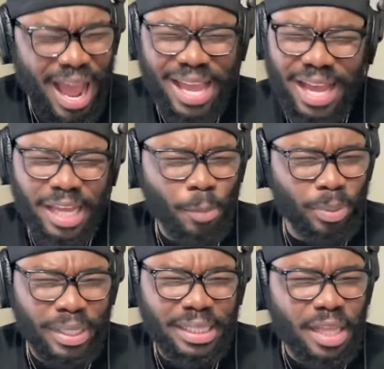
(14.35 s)
Now, he
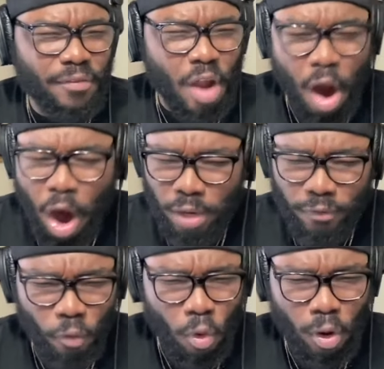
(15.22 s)
played left
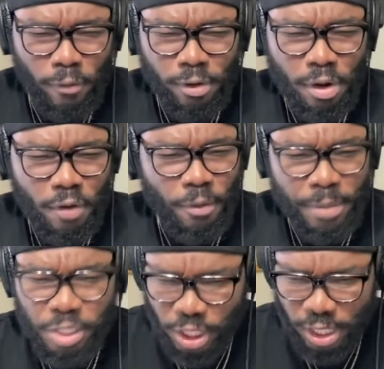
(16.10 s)
guard for
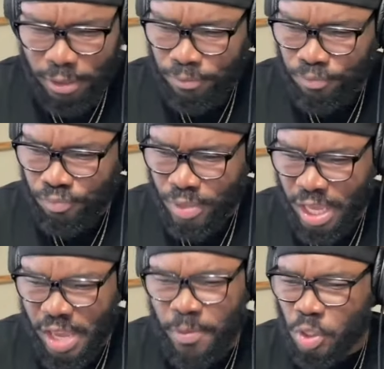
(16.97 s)
Michigan.
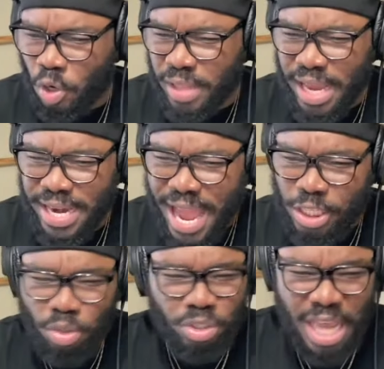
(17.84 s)
He was on that
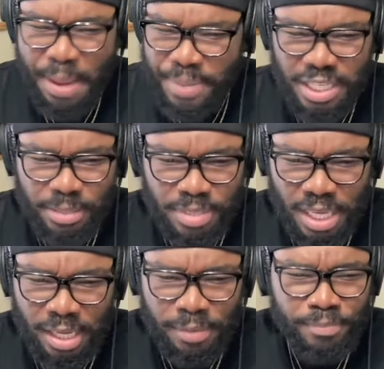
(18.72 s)
national championship
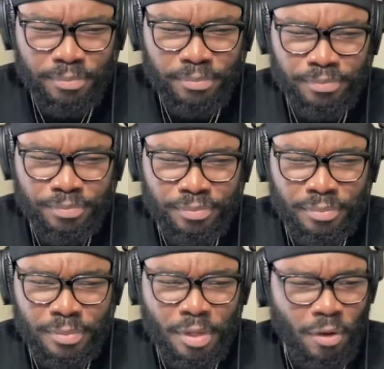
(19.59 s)
team.
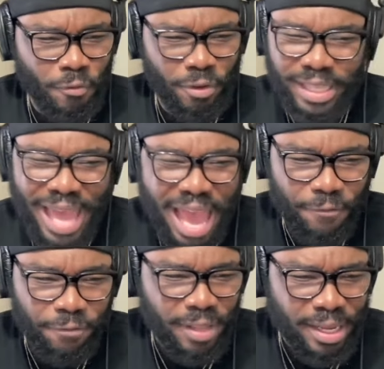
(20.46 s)
Really
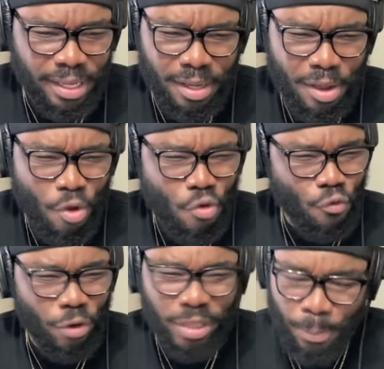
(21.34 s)
athletic,
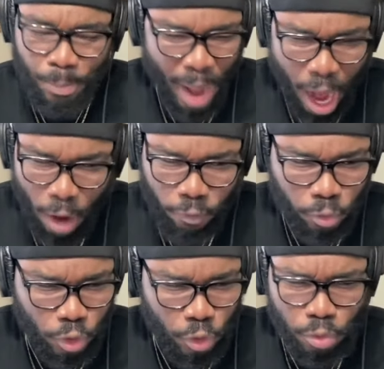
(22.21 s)
really powerful
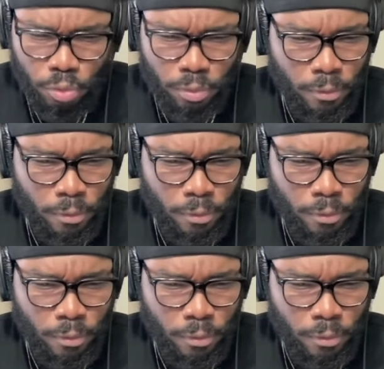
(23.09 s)
dude.